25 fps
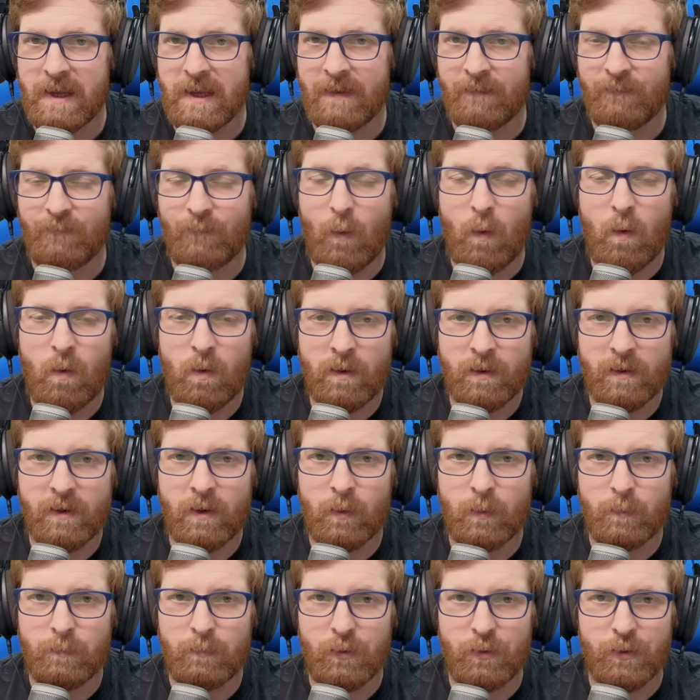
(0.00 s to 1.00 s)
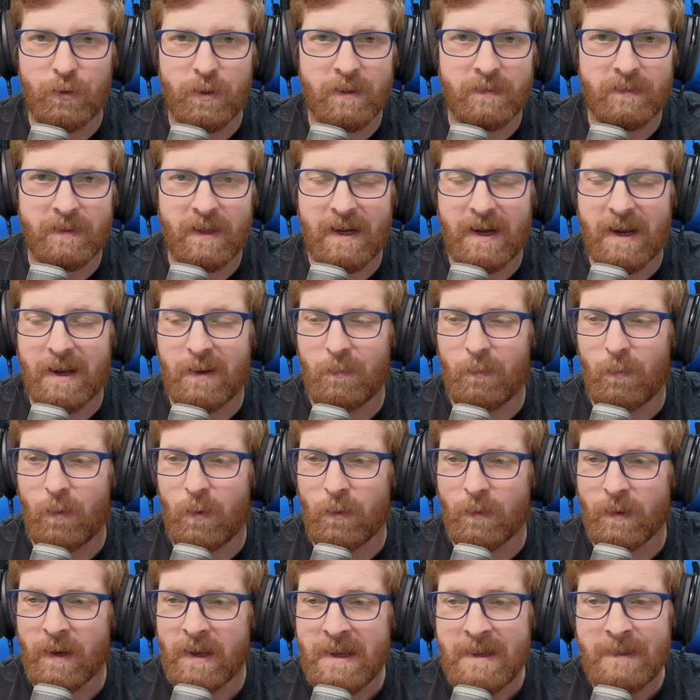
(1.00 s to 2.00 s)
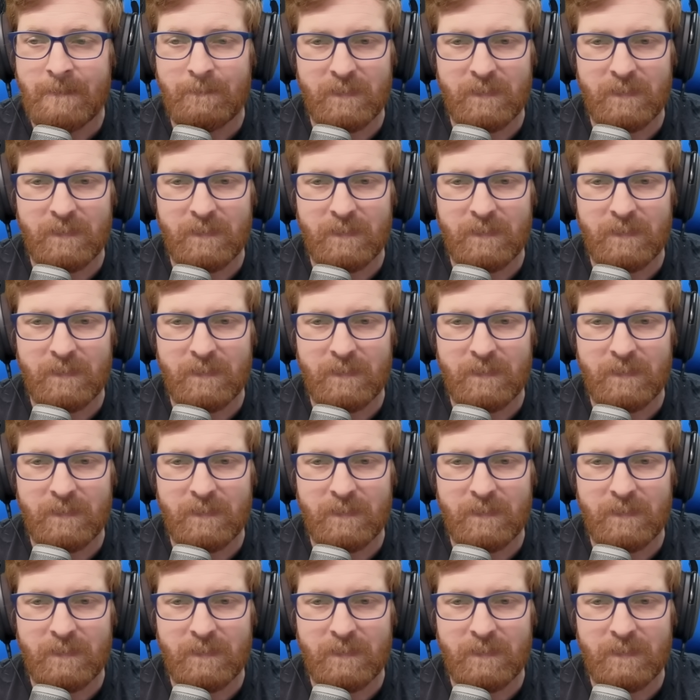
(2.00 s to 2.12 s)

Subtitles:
for gold bullion that I want.